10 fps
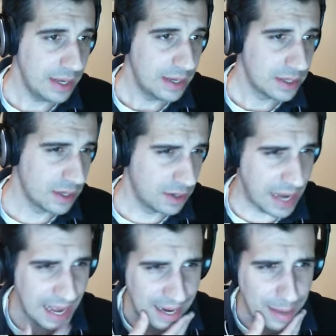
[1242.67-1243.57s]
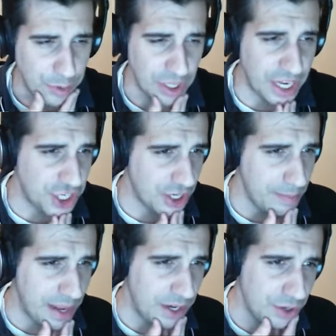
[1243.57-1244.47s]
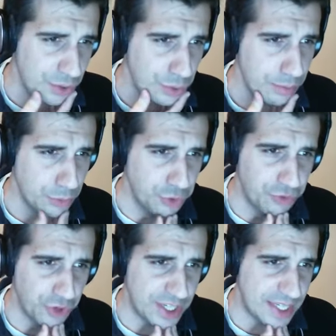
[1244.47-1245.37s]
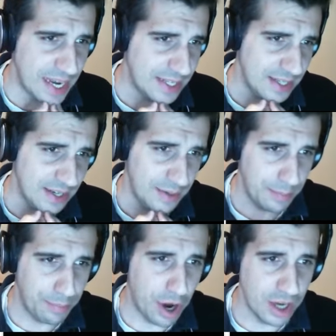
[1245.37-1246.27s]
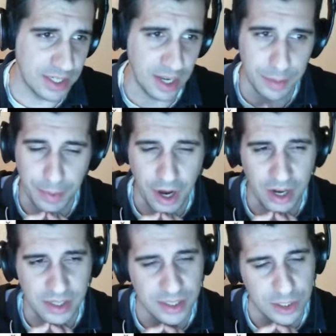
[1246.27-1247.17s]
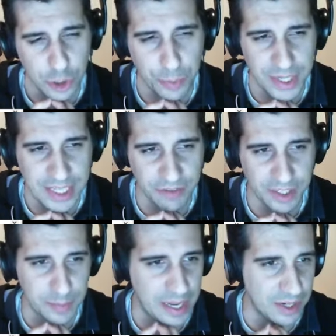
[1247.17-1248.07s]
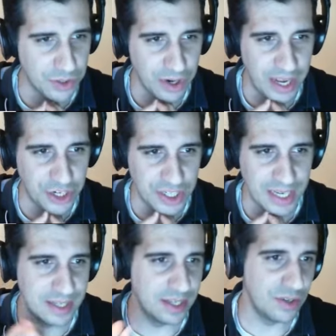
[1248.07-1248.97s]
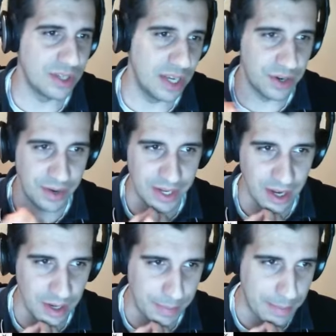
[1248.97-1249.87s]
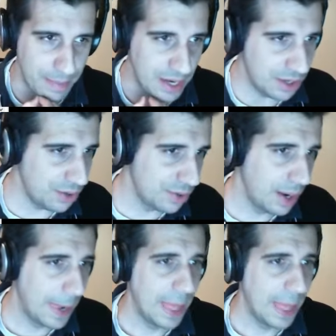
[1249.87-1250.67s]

So add emulation menu, move reset, and pause unpause. So pretty self-explanatory. I just continue to iterate on my menu.